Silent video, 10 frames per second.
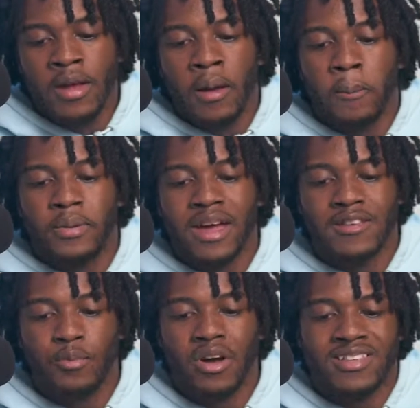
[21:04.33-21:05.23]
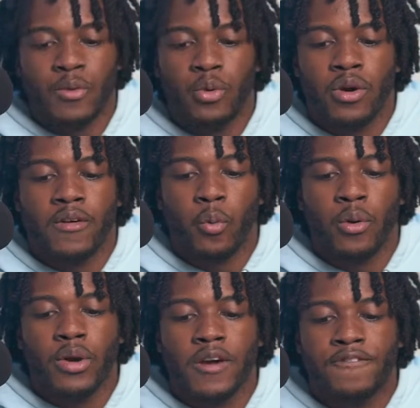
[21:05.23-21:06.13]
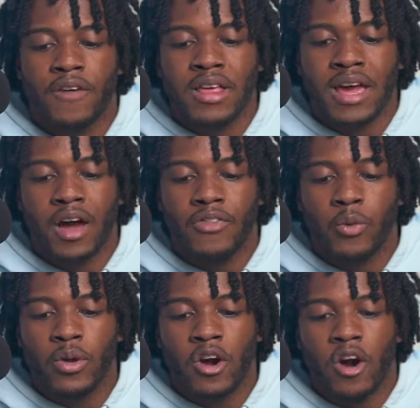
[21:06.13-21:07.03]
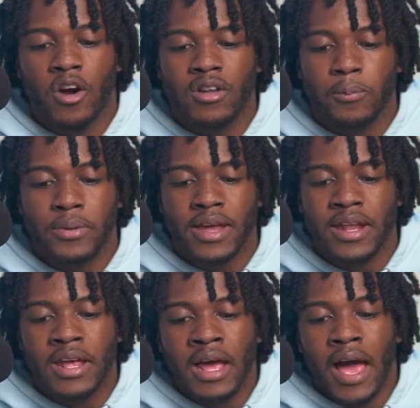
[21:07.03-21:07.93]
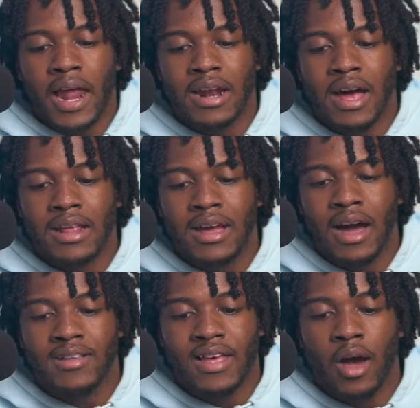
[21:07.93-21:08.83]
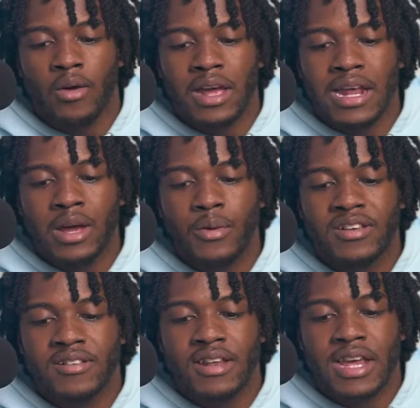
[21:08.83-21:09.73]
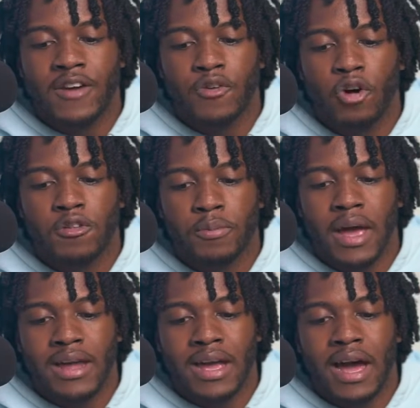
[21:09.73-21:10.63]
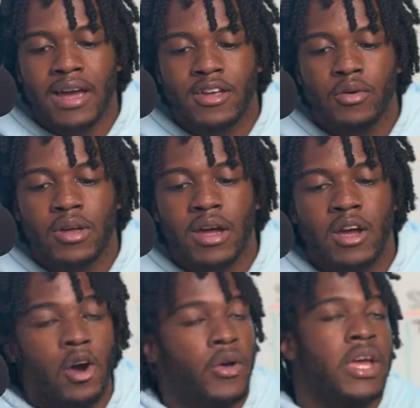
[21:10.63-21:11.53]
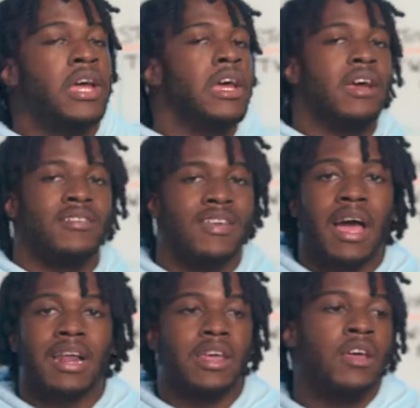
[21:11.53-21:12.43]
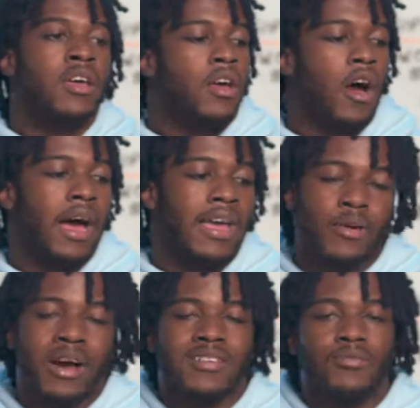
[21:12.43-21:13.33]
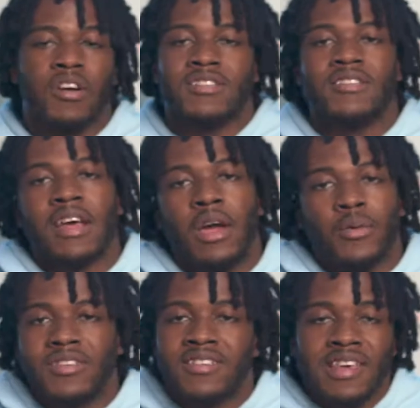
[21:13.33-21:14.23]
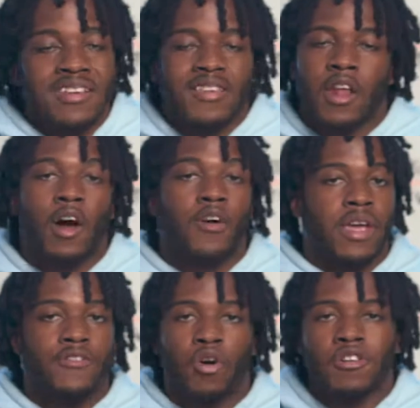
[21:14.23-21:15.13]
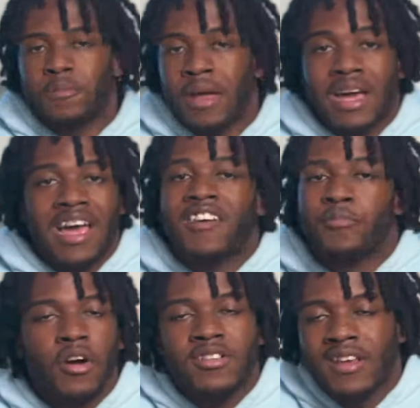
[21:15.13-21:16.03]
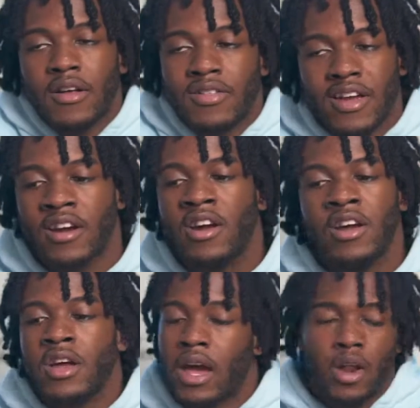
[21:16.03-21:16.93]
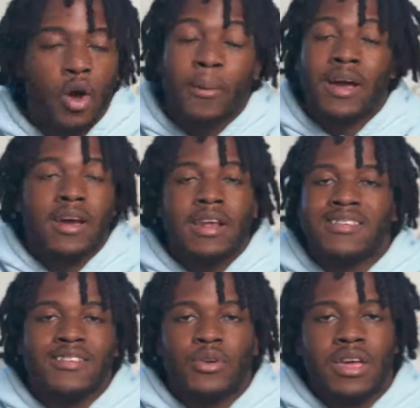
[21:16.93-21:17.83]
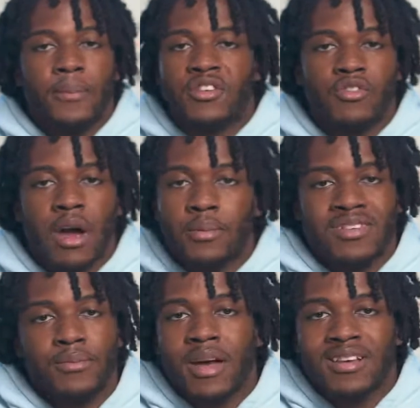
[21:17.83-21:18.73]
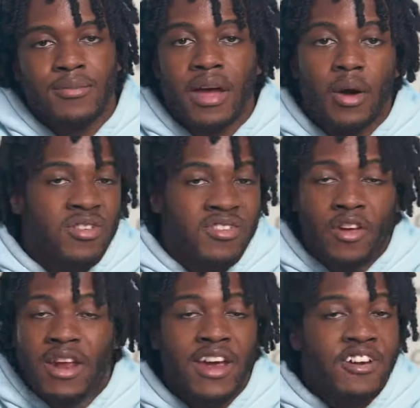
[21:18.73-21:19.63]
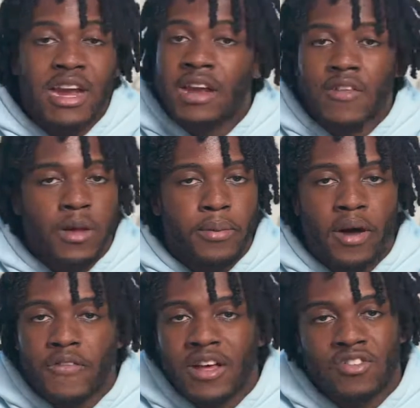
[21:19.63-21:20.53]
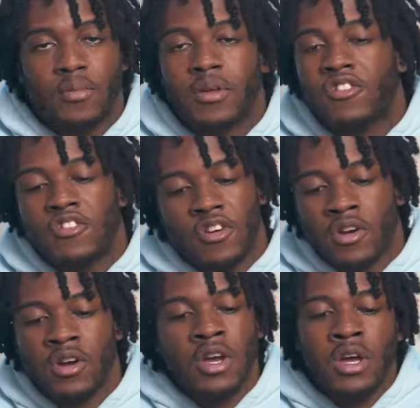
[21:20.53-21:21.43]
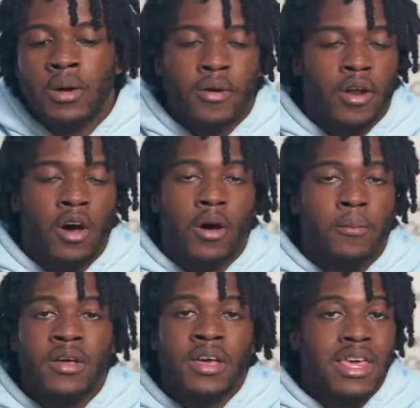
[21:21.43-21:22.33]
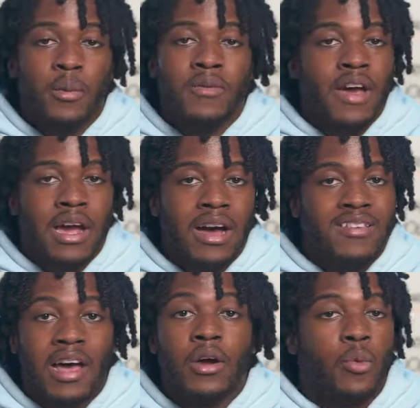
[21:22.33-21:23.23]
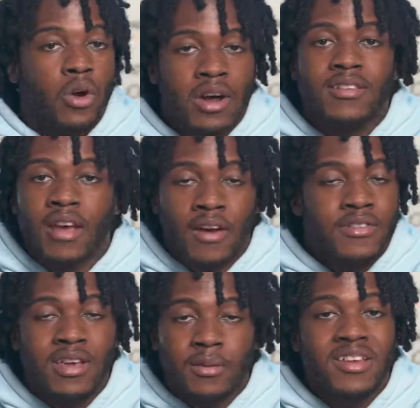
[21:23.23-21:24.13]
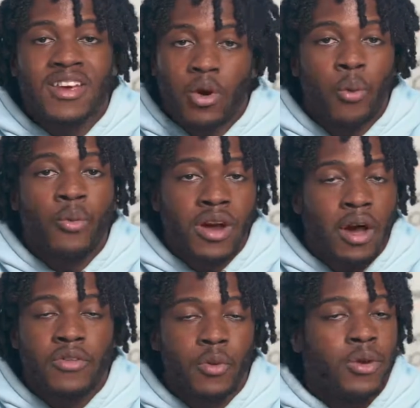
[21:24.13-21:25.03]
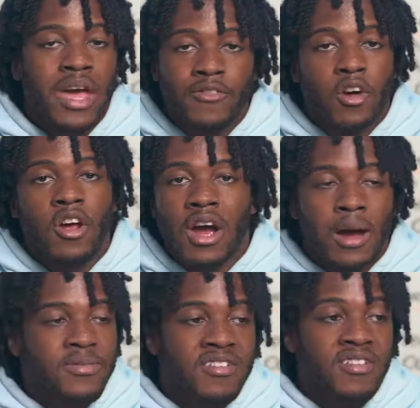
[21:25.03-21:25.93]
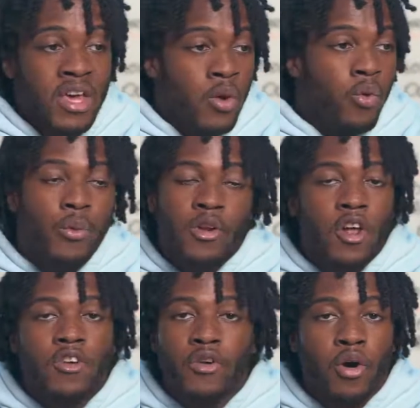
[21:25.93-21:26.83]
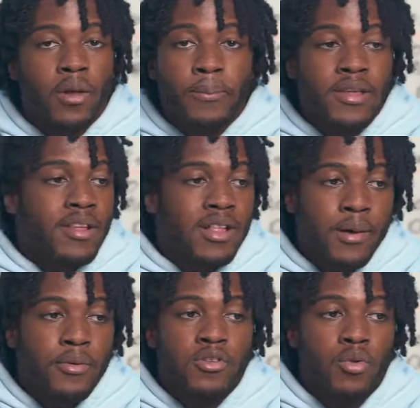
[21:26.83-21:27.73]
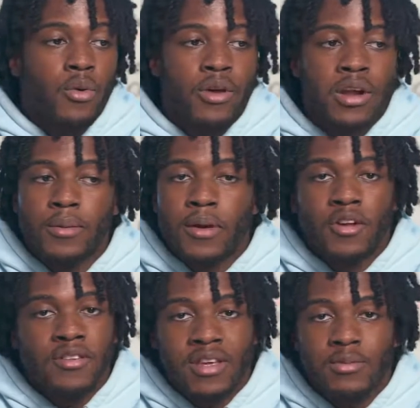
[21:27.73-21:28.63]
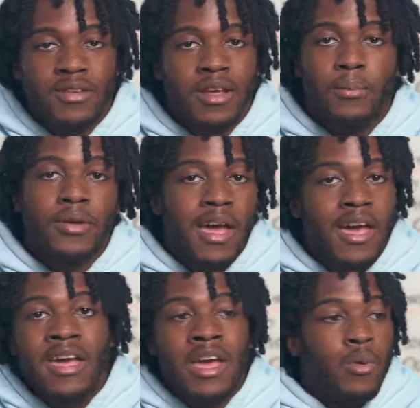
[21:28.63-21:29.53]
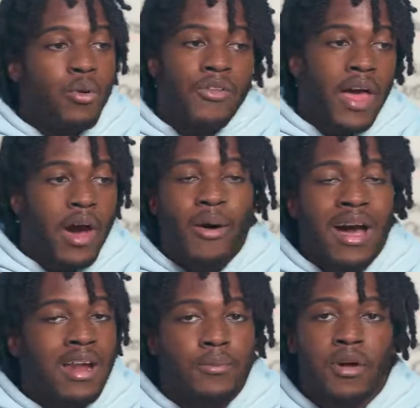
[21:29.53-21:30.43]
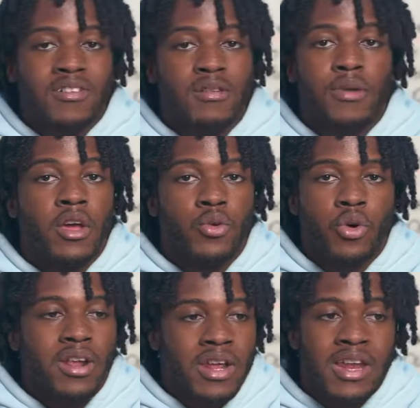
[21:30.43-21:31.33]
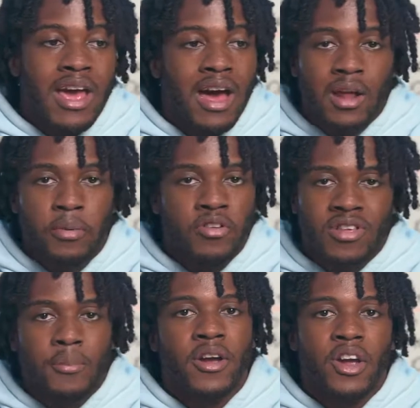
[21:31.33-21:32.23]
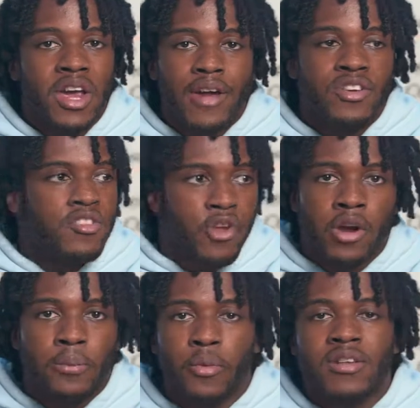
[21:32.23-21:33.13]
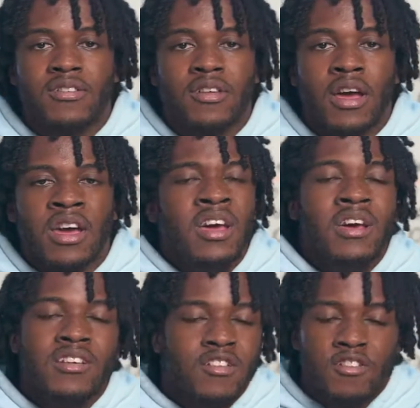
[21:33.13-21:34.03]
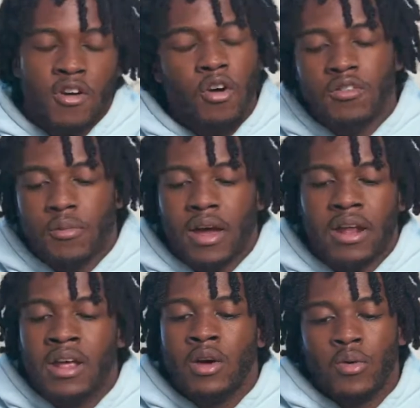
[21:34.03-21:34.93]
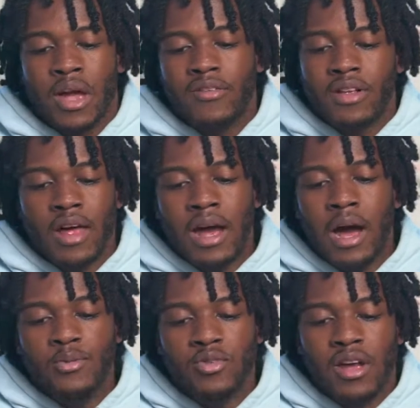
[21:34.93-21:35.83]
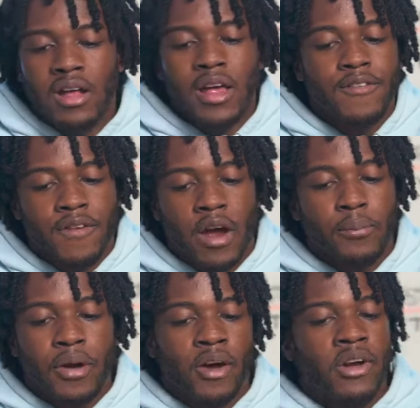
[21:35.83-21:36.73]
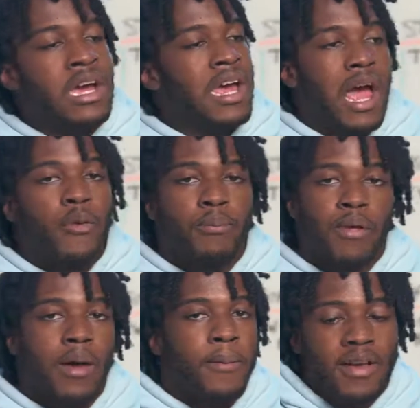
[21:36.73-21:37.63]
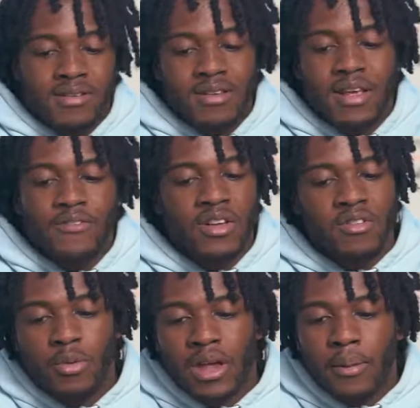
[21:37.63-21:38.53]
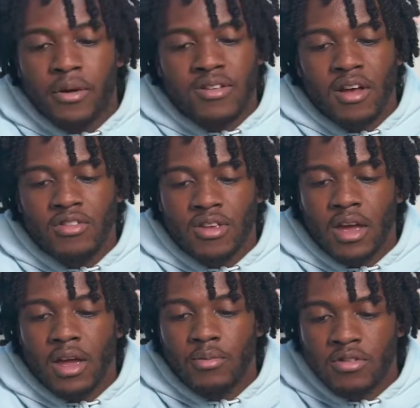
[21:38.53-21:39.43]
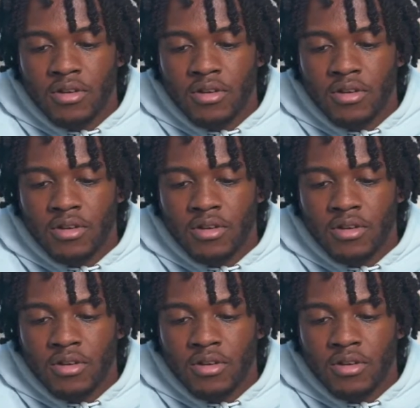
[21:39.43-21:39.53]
BX Boy said, when we were fully healthy, we are hard to beat. Had a lot of guys out lately. We just need to get Rose back and IQ get going. Exactly. IQ has some rust tonight. Once he shakes that off, get Rose back, have Burks out there. And oh my goodness, if we get Mitchell Robinson back somehow. We're still not hearing anything about that, so I'm not sure. But yeah, we've had guys out. We're a tough team to deal with when we're healthy. When we have all our options. We went on the road and beat the Clippers, who are one of the better teams in the NBA, without Alec Burks and Emmanuel quickly. And then Alec Burks came out here and gave us 30 points tonight. It just shows, man. We have a lot of options. We got a lot of firepower, and we play amazing defense, so we keep ourselves in games.